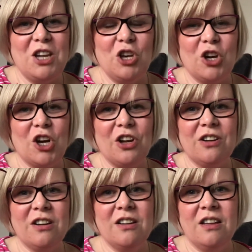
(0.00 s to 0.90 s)
young,
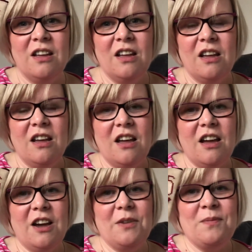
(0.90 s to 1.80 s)

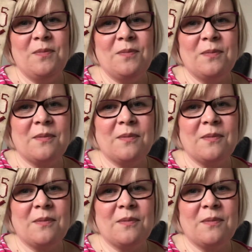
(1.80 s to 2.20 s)
and